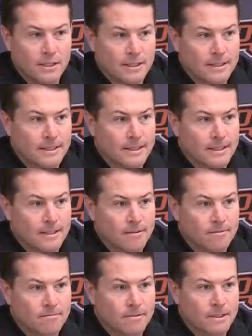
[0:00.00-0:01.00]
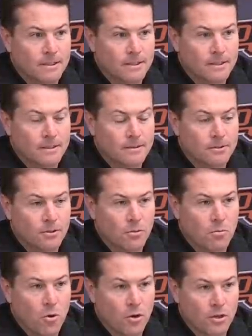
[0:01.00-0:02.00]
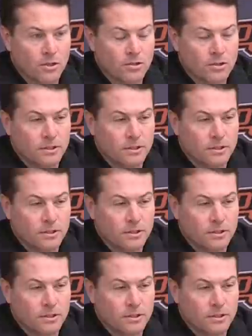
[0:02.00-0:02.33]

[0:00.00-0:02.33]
you know, Marcus